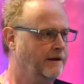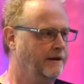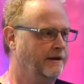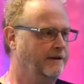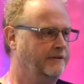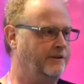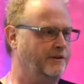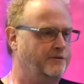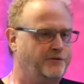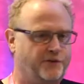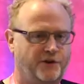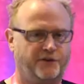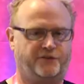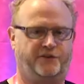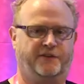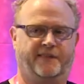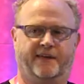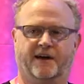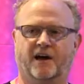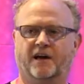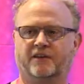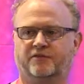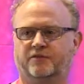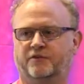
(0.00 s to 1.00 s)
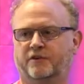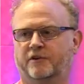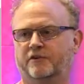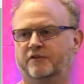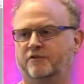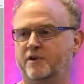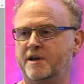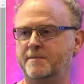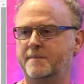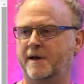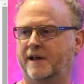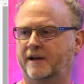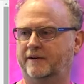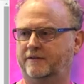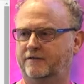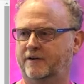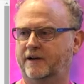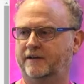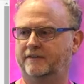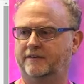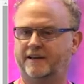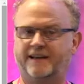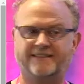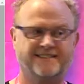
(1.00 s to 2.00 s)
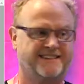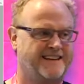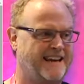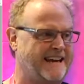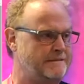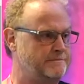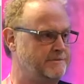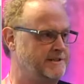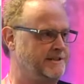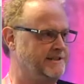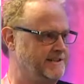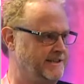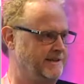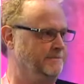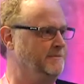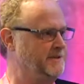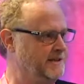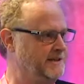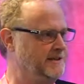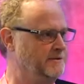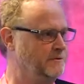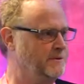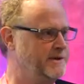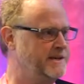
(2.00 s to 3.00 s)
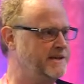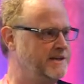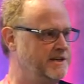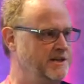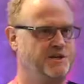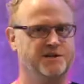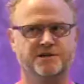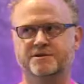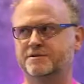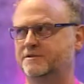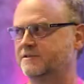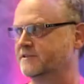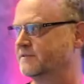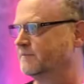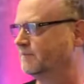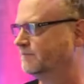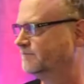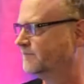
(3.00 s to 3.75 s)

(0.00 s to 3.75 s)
So the first thing they ask you is your email address. Let's capture something that we can use.